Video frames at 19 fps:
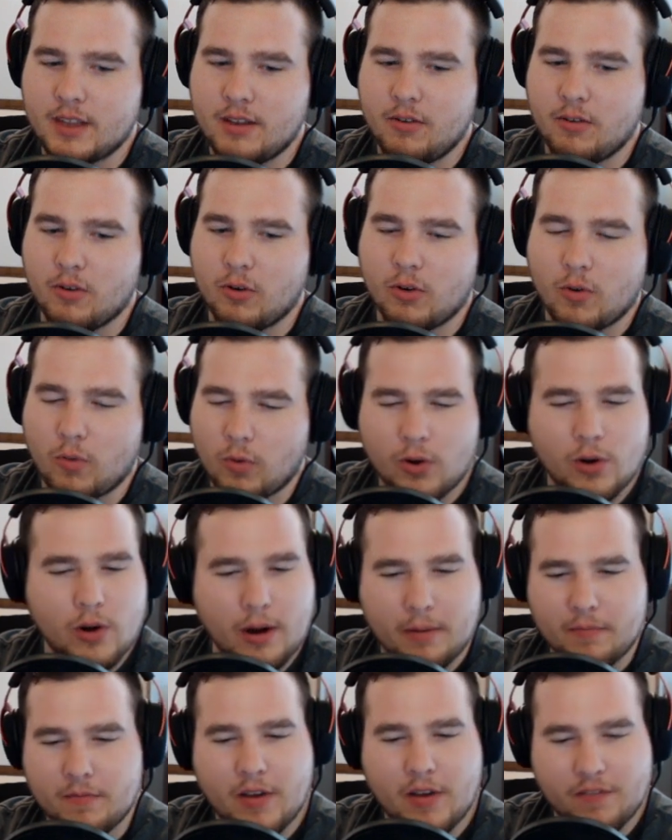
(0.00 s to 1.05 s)
or
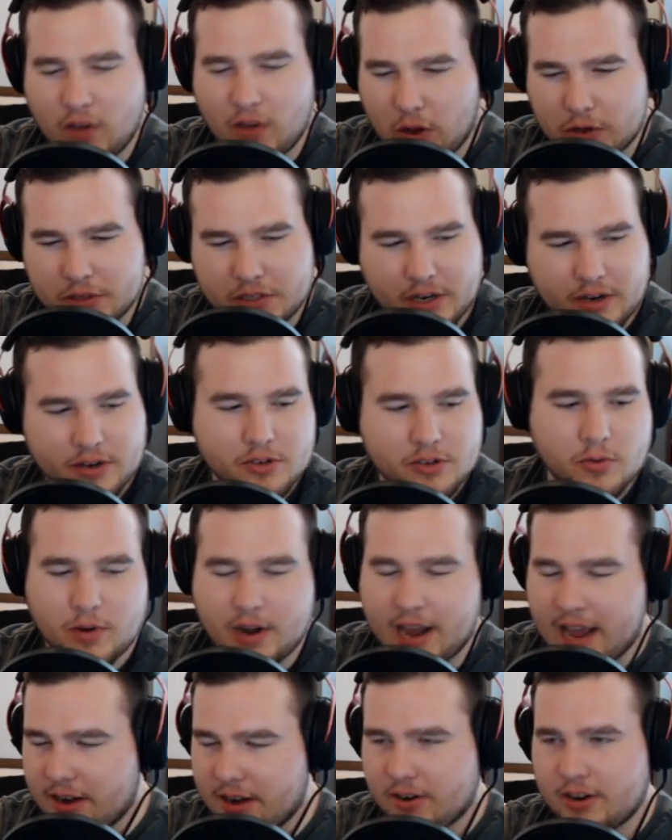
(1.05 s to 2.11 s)
a voluntarist or
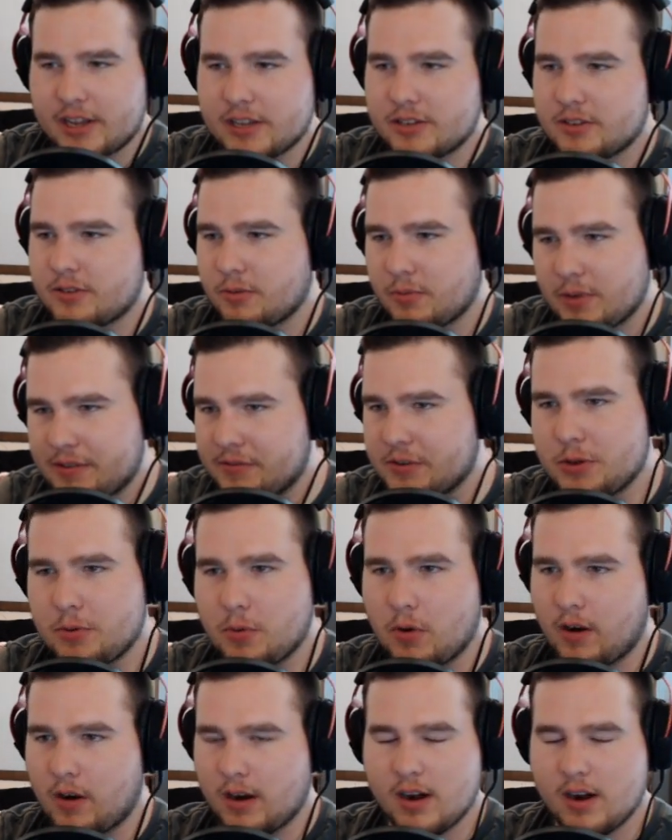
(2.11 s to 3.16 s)
an anarchist or whatever
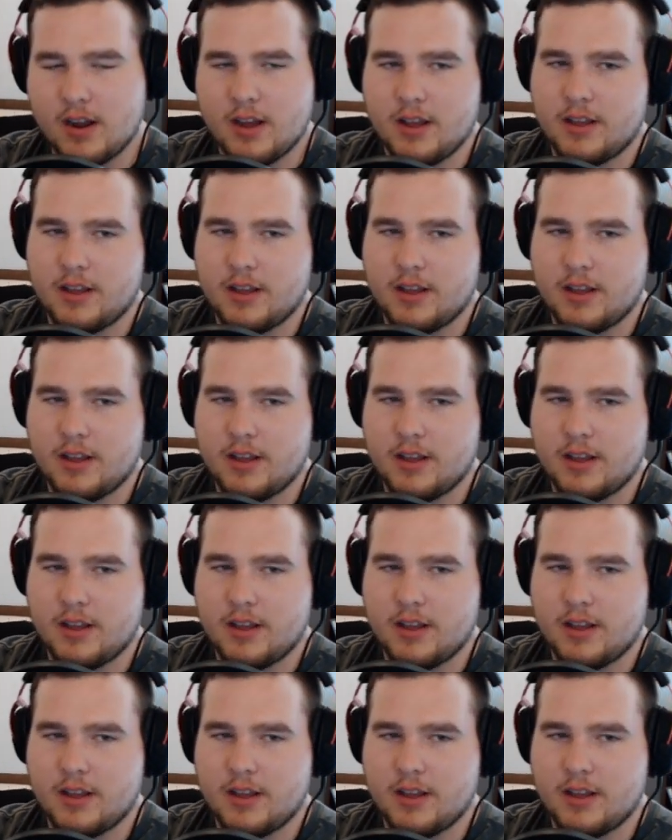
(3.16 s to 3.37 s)
you are.